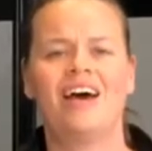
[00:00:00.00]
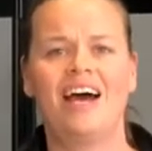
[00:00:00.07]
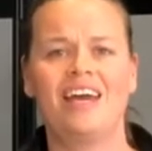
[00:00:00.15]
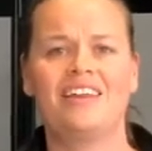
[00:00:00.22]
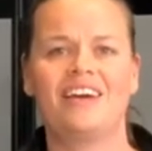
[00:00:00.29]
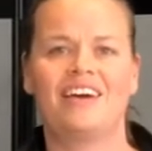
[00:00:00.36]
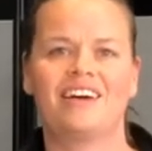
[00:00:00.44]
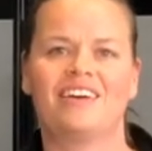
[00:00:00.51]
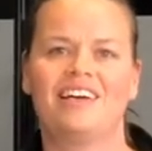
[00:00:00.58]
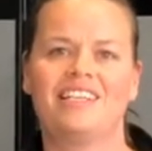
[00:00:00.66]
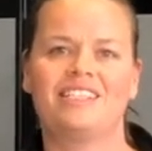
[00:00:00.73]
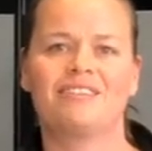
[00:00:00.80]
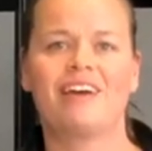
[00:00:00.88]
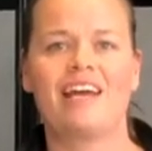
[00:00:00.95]
there,
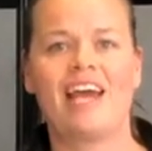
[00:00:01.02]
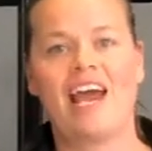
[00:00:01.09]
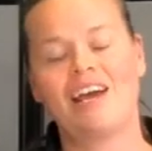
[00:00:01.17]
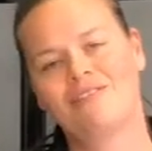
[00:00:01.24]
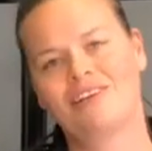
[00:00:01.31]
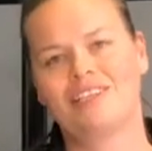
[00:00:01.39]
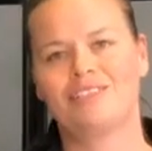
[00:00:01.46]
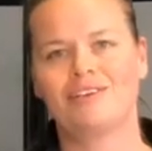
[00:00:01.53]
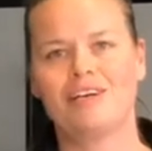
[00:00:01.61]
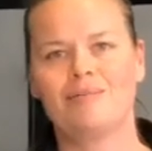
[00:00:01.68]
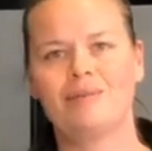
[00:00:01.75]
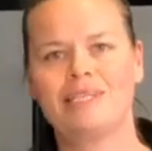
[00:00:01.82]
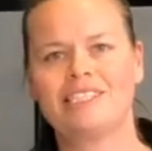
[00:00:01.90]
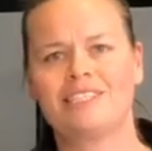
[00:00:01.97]
it's Rayanne with
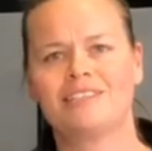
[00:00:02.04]
Trailblazer